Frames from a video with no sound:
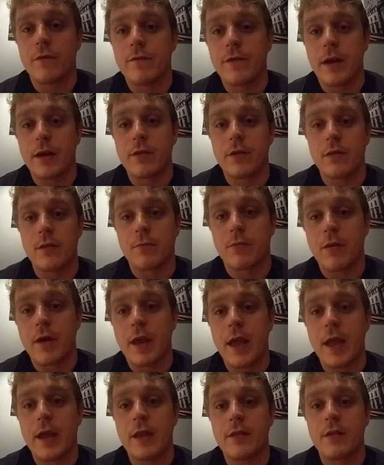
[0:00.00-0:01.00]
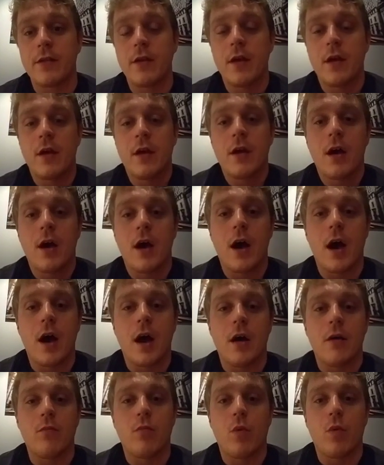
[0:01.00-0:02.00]
effects on the brains,
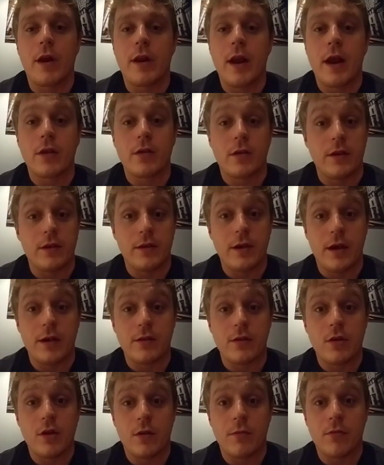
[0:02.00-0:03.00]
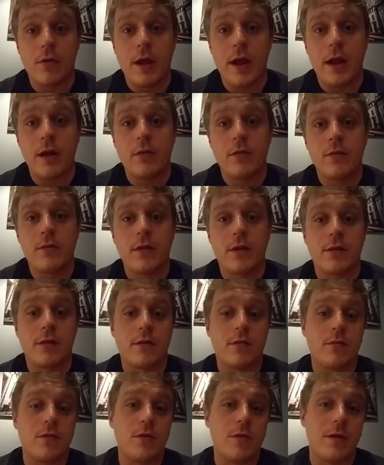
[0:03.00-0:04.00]
what it actually does to your brain. Does
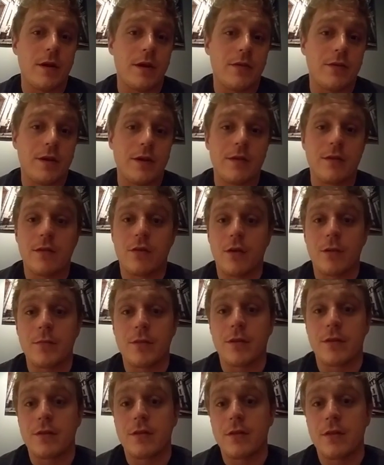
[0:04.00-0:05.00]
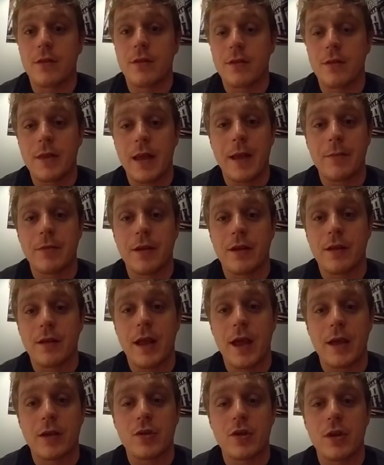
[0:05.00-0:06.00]
it do anything in terms of the synaptic
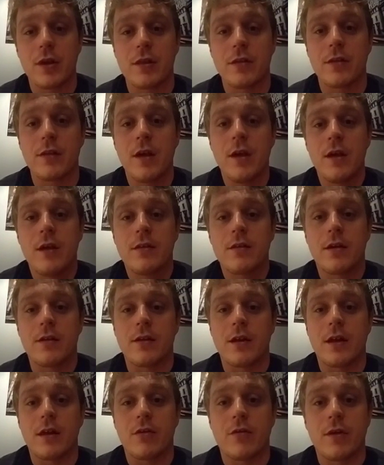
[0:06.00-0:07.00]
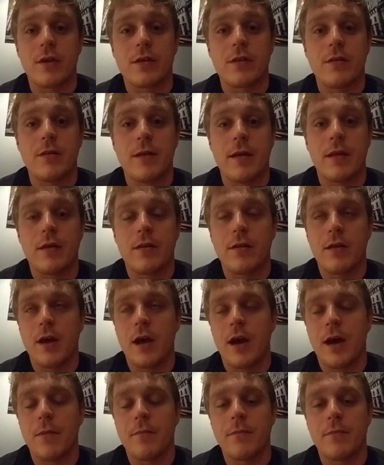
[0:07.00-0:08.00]
connections? Does it increase
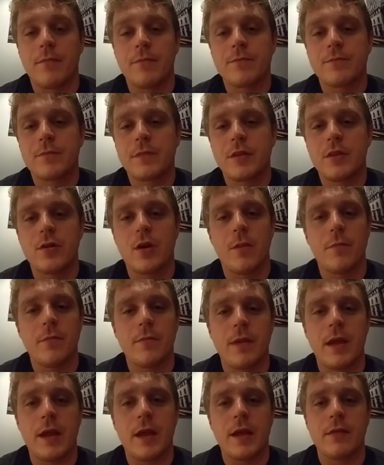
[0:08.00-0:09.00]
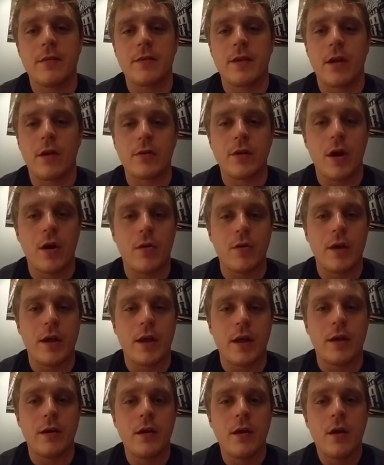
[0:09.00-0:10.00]
dopamine,
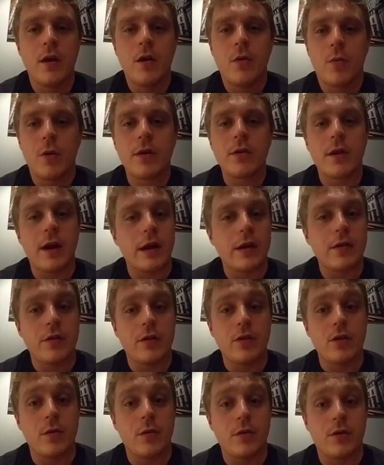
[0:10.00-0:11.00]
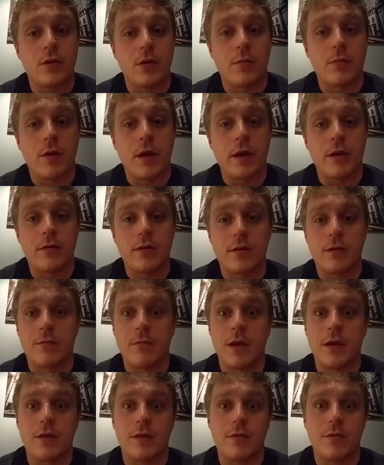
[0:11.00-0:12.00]
serotonin? What is it actually doing to your brain? Does it
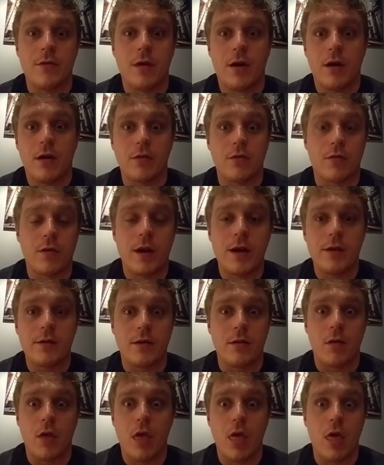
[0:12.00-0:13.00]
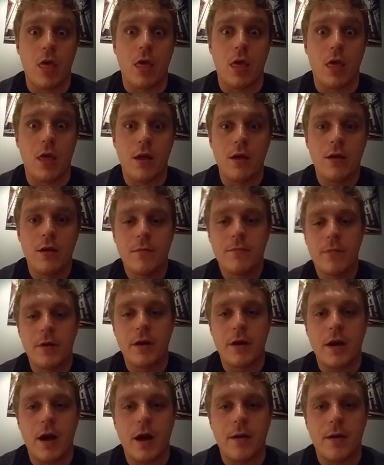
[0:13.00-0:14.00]
make you all crazy? Oh. But